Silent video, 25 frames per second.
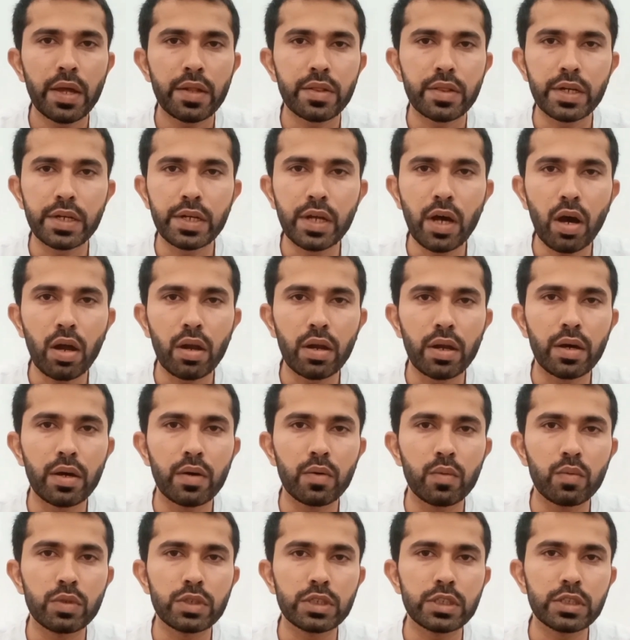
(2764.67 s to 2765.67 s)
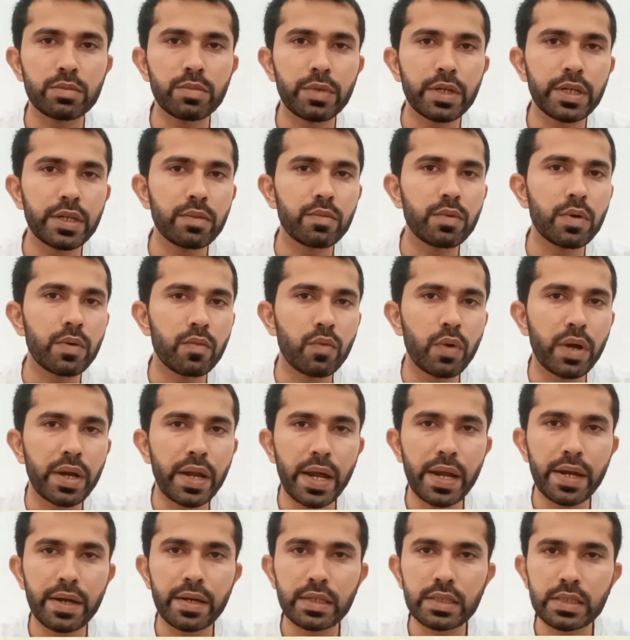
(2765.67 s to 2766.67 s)
The dollar, which is made up of
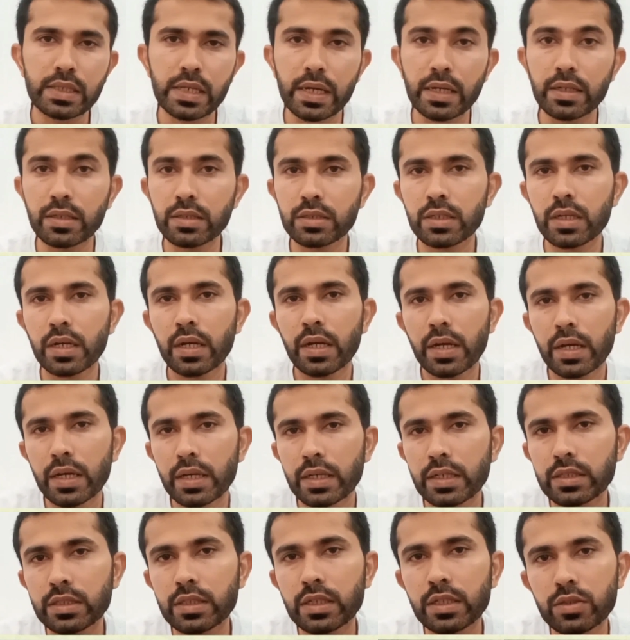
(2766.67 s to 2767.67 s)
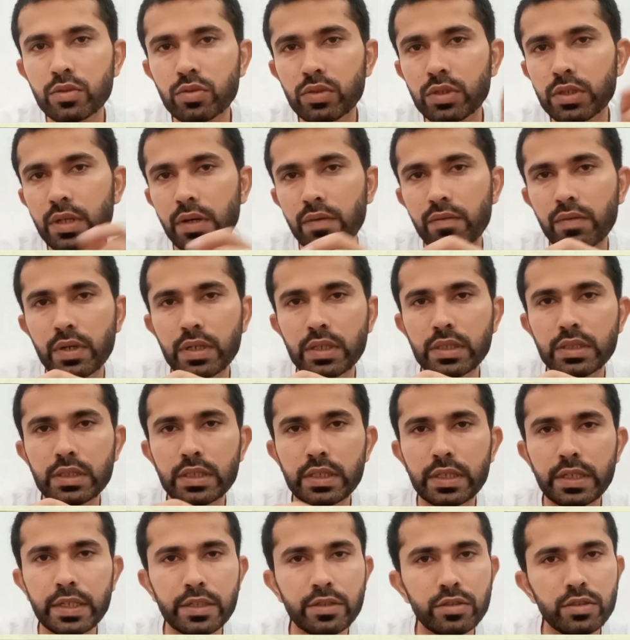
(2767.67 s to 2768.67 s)
100 cents, is the unit of
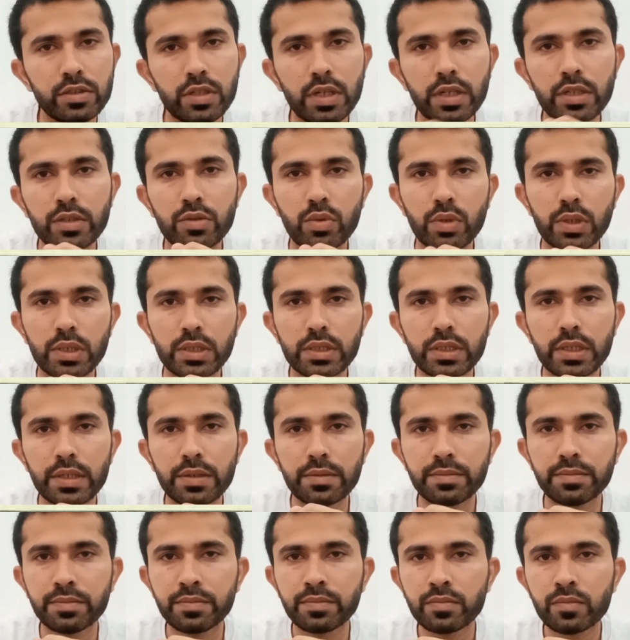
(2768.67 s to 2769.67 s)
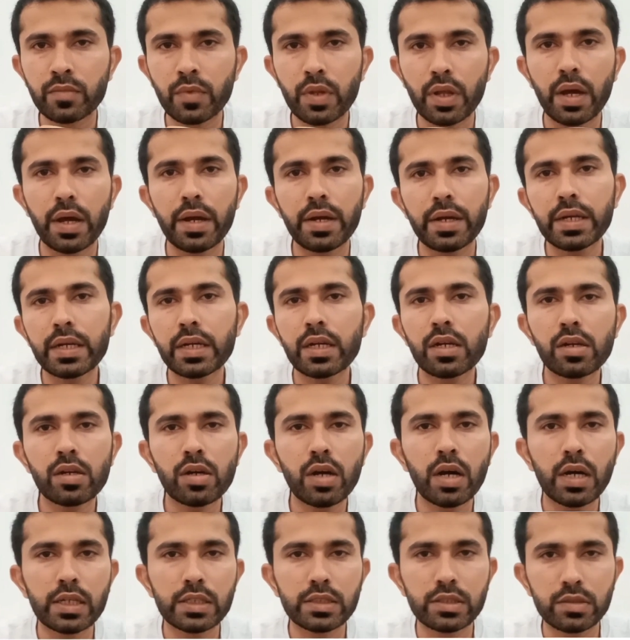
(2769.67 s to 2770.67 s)
currency in the USA. A
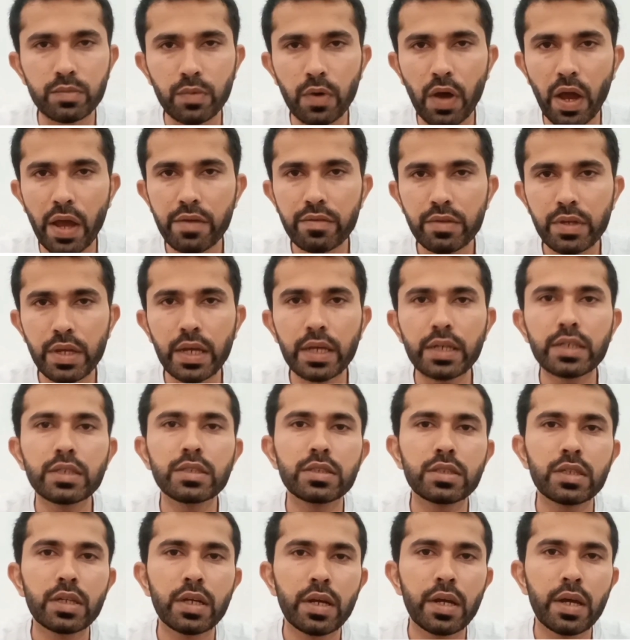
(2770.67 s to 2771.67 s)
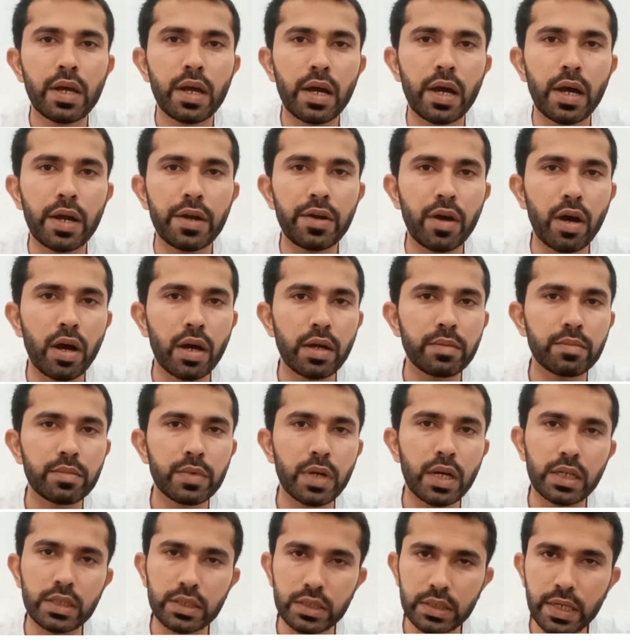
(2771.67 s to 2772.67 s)
nickel costs 5 cents, a
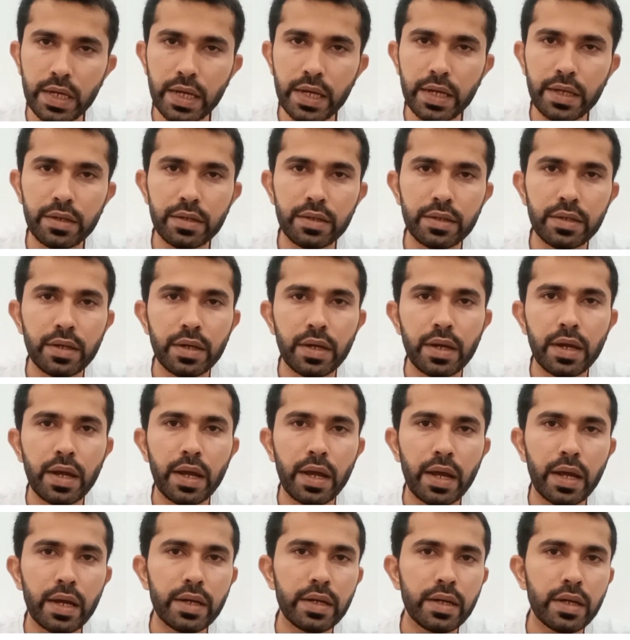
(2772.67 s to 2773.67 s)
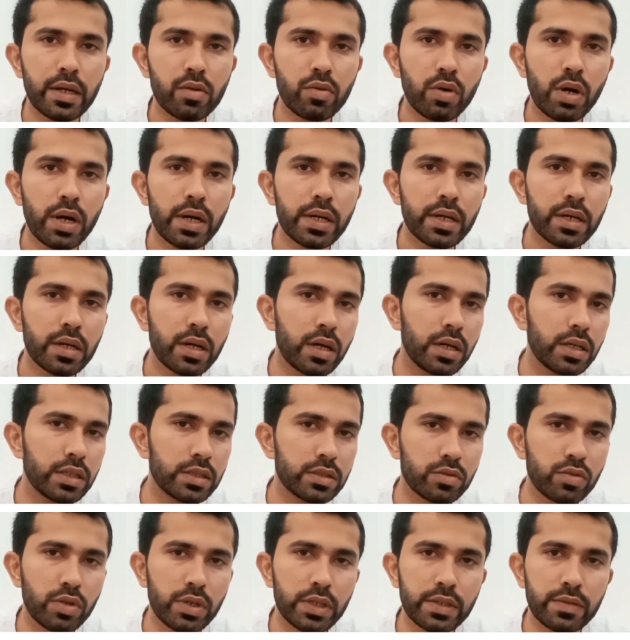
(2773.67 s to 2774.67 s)
dime costs 10, and a quarter
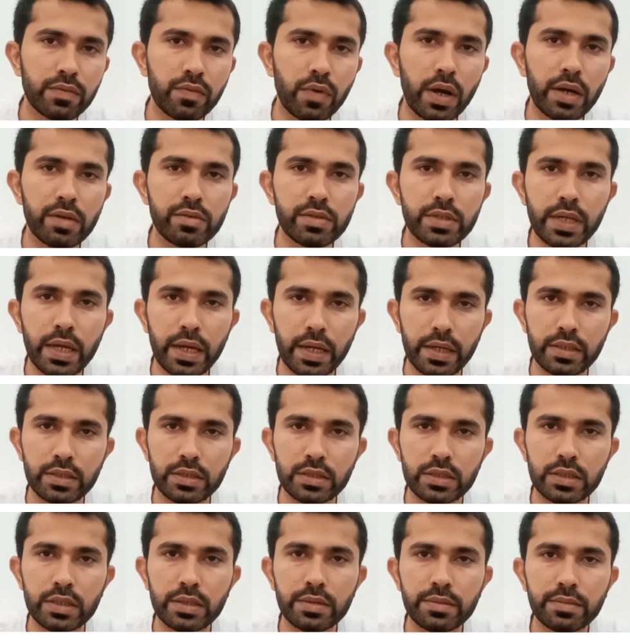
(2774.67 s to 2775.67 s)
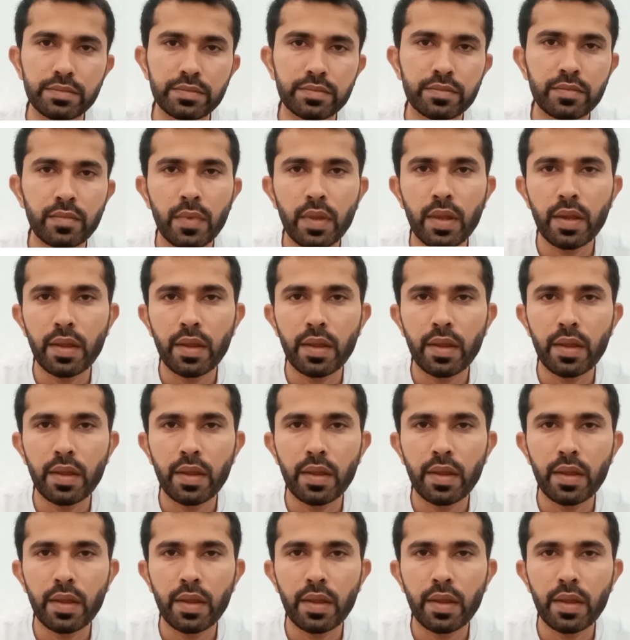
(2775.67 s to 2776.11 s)
costs 25 cents.